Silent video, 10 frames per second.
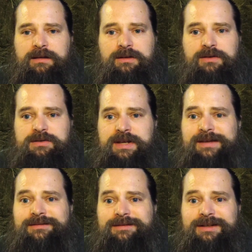you can
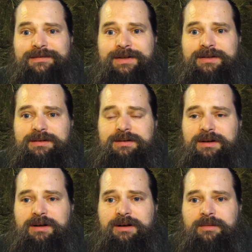take it or leave it,
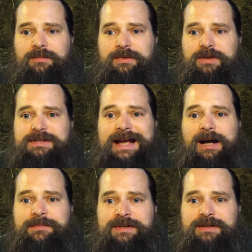
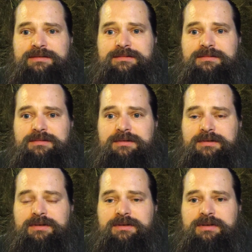adapt it,
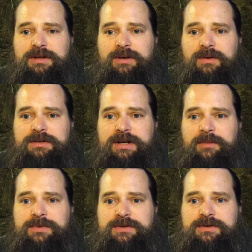
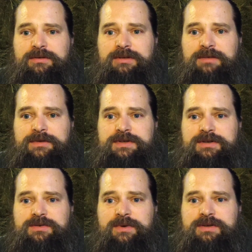adapt it to your living
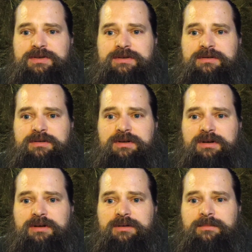situation,
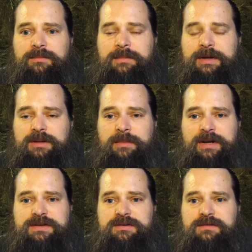make the
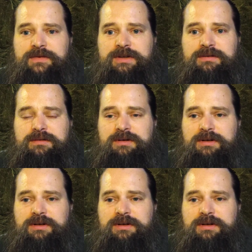best of it.